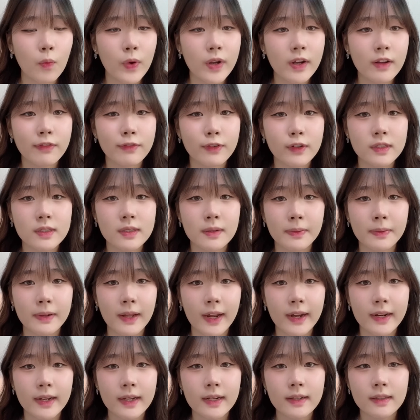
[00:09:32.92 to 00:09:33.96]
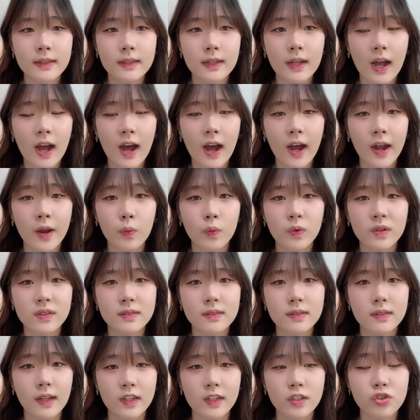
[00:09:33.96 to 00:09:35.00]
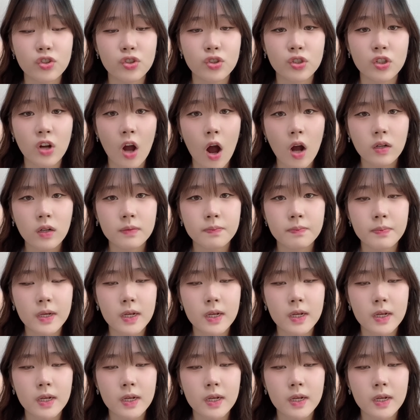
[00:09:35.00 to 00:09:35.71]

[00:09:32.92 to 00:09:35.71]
When I first applied it, I was like shocked